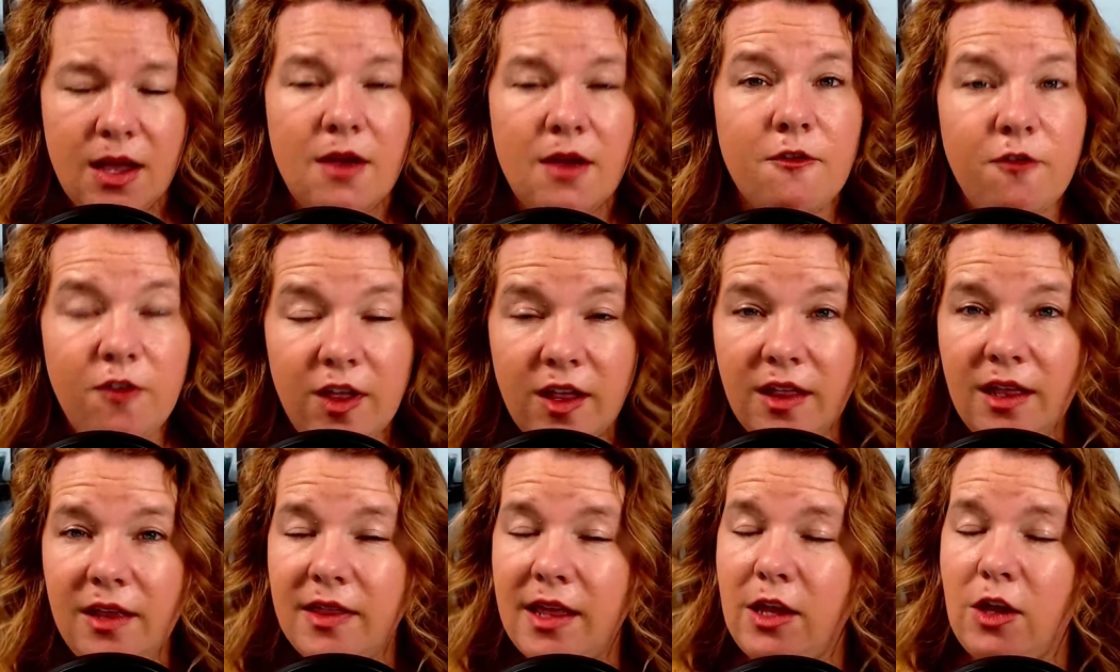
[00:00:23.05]

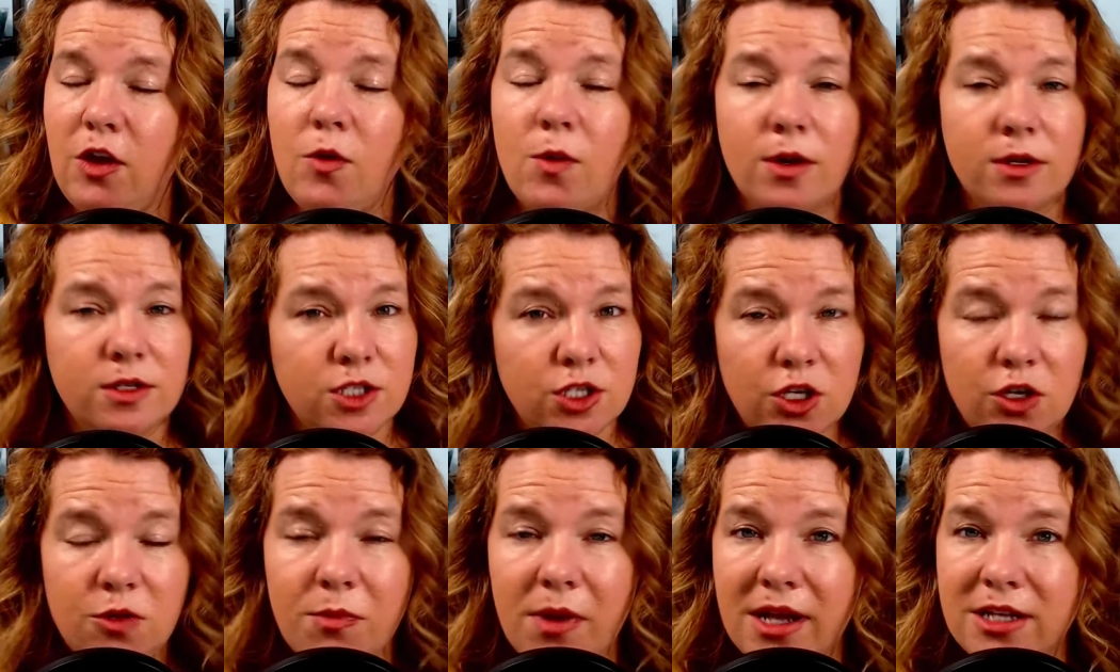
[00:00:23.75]
Feeling like you are
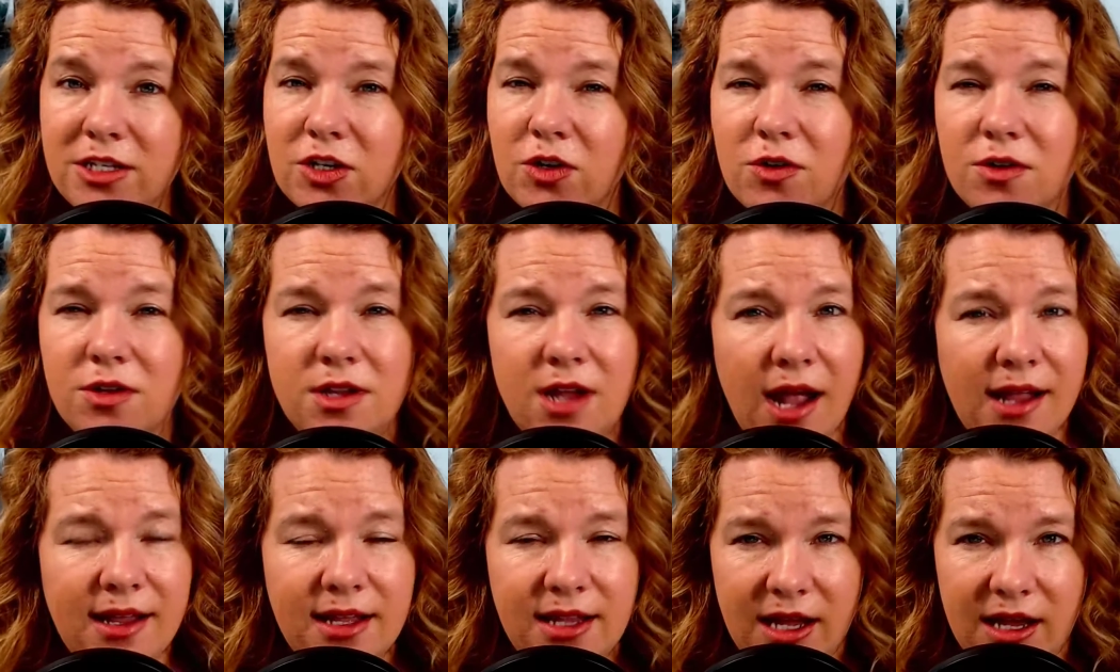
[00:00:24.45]
too much or
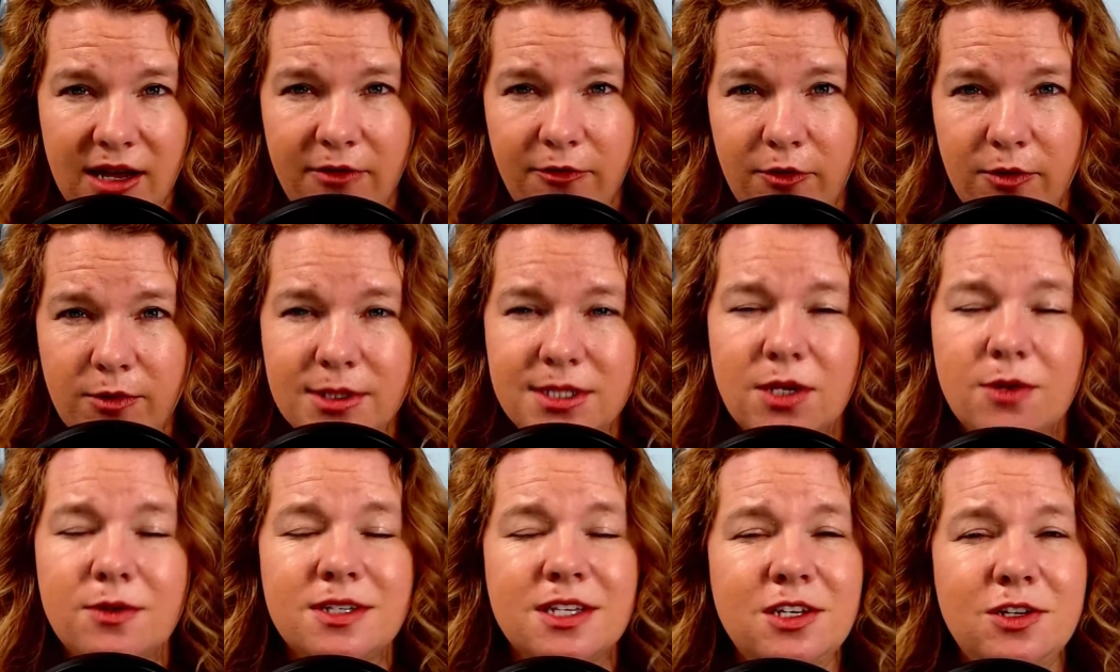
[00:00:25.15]
not enough
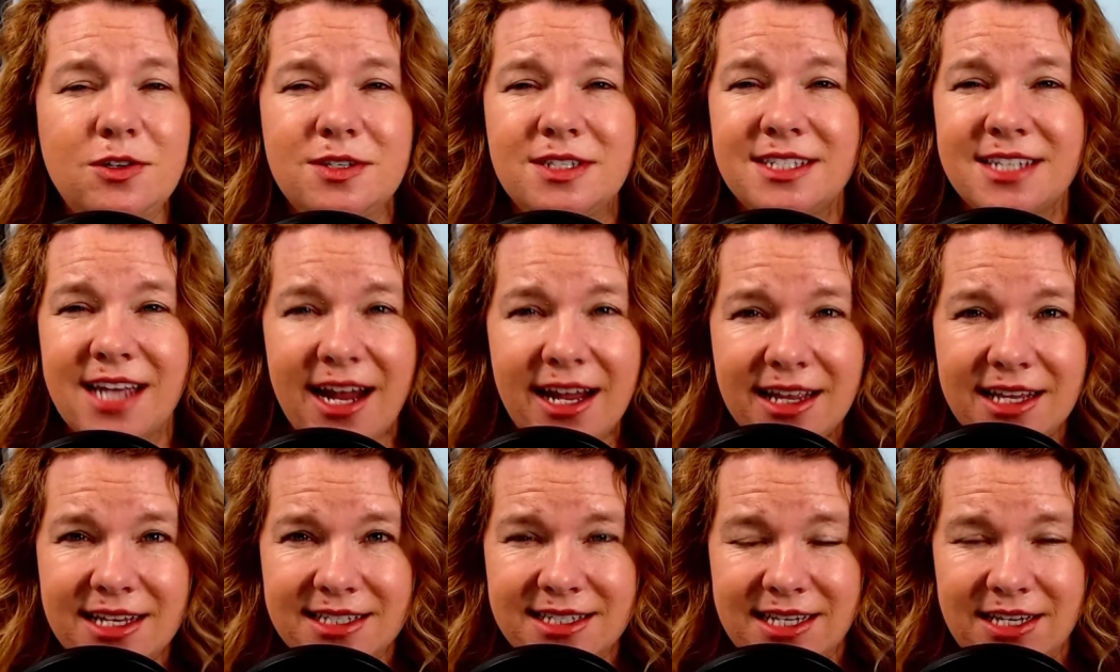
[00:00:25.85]
results in you
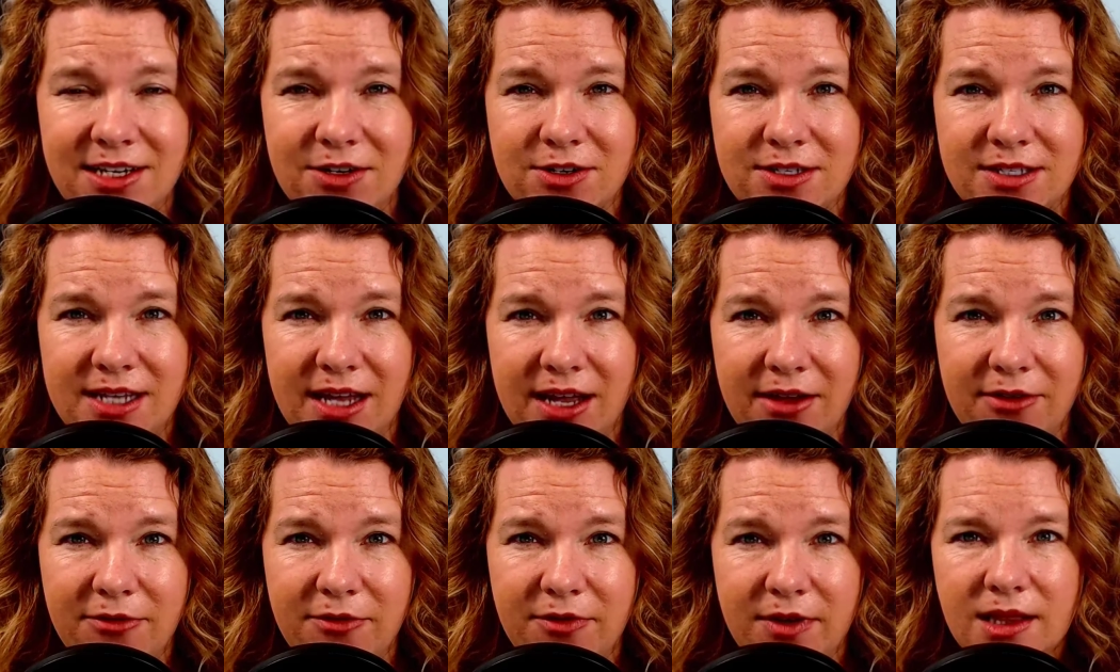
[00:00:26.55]
silencing
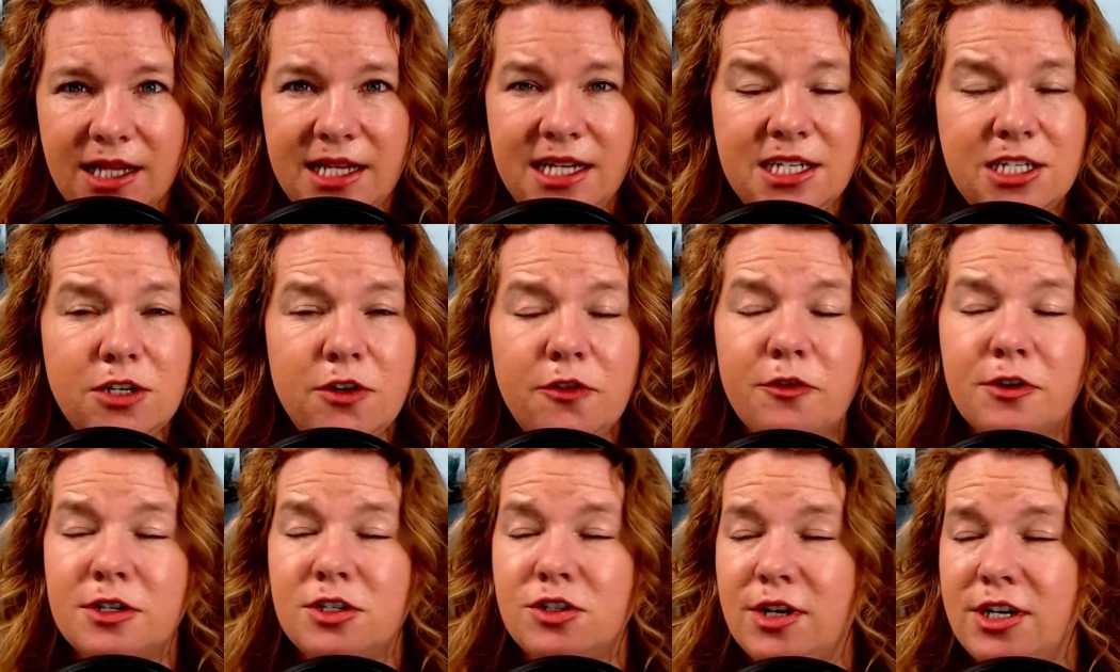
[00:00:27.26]
yourself, leading to
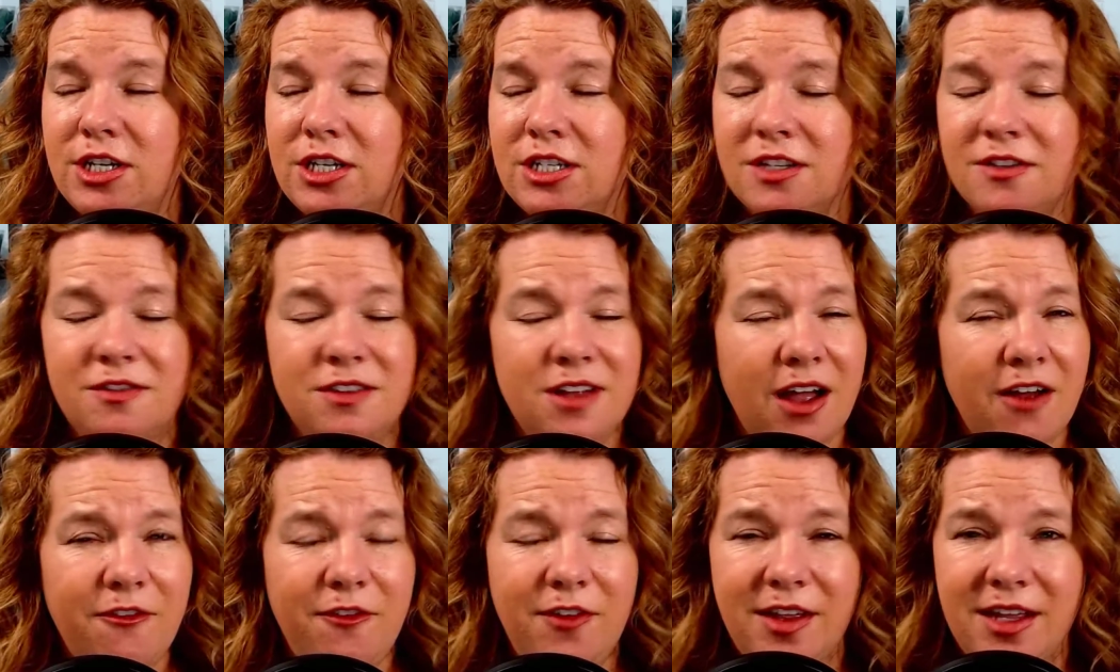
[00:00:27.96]
frustrations of
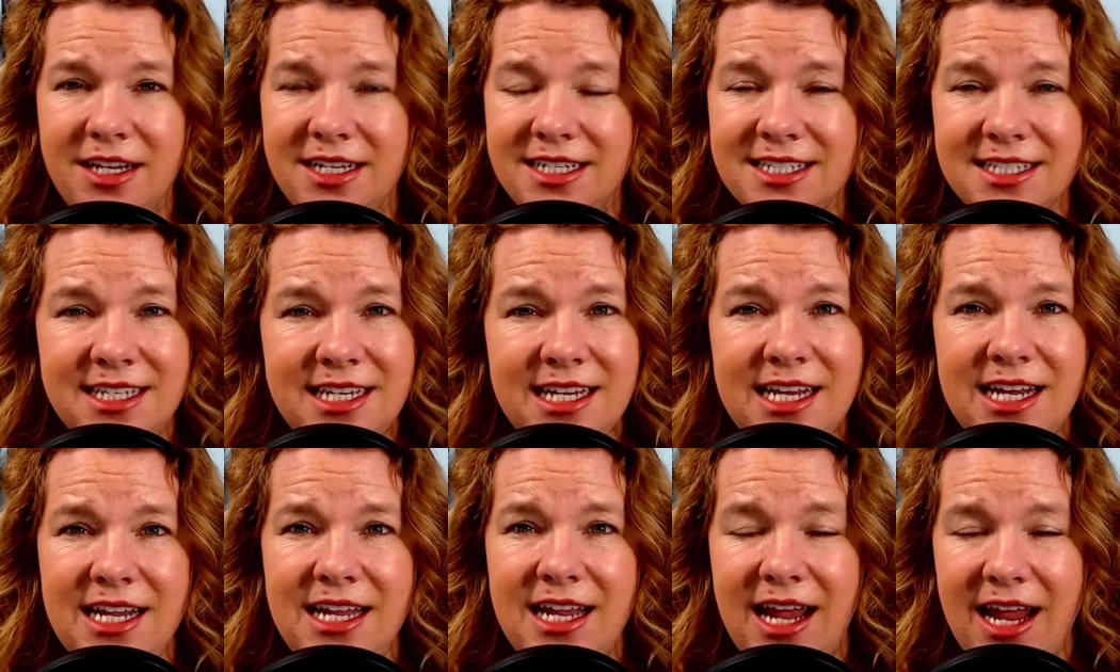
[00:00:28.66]
not feeling
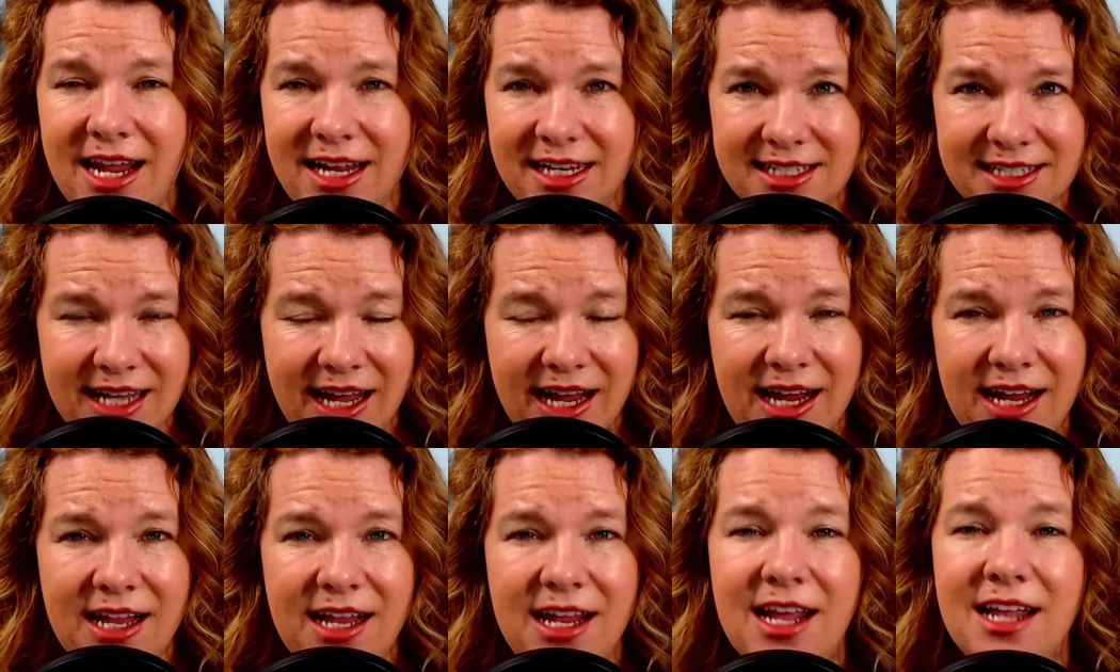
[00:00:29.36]
seen,
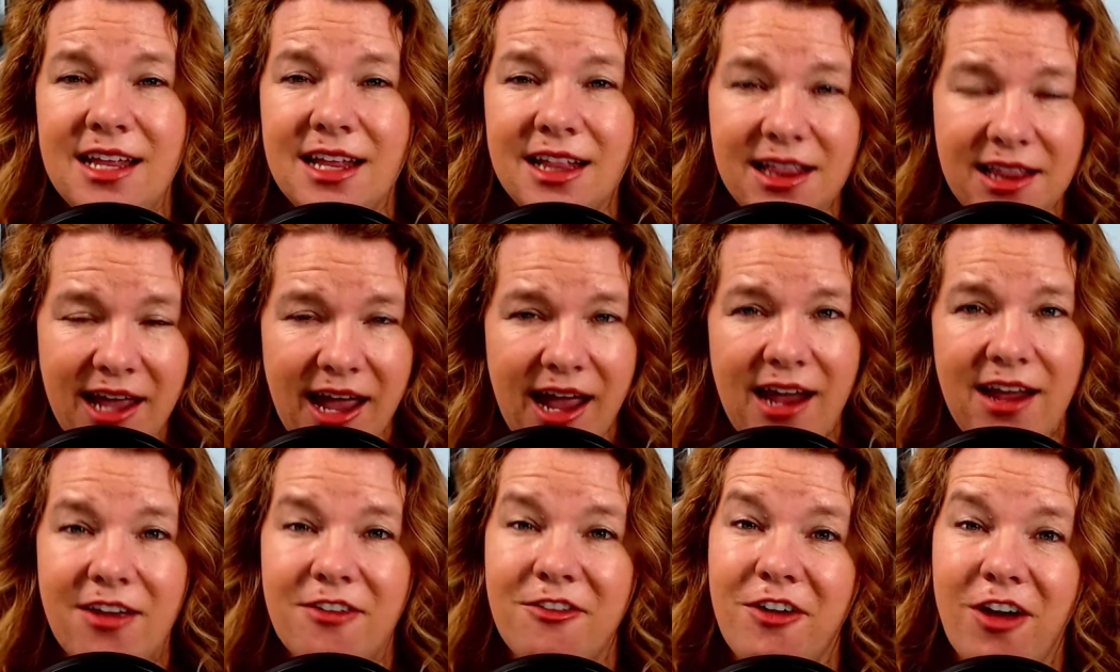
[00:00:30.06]
anxiety, and a
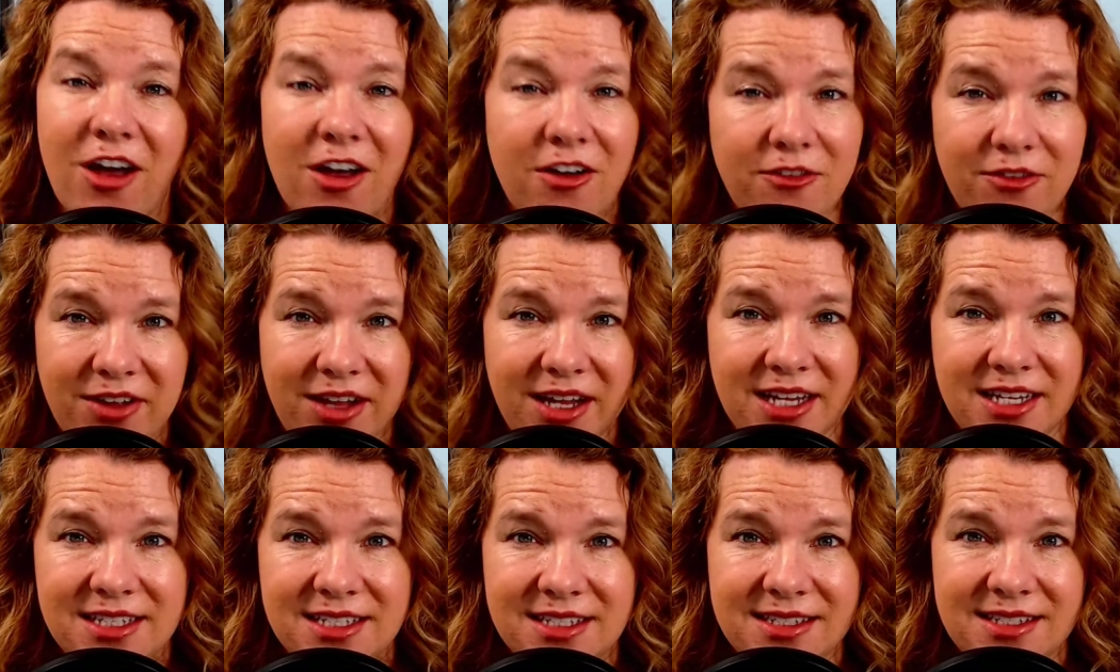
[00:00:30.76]
lack of
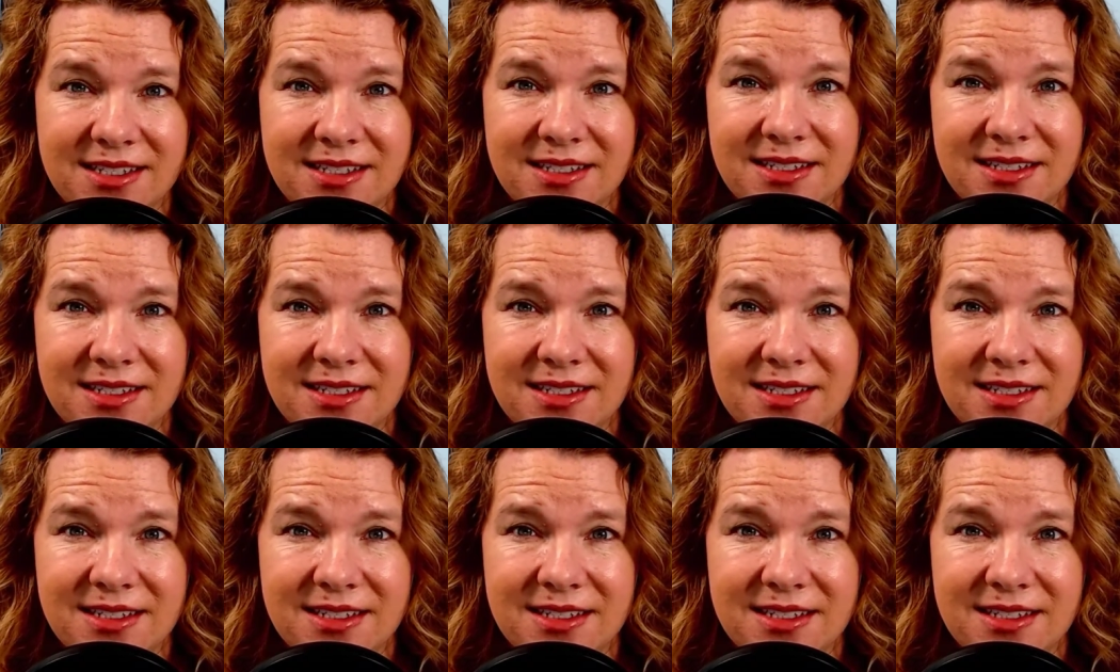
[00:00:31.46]
confidence.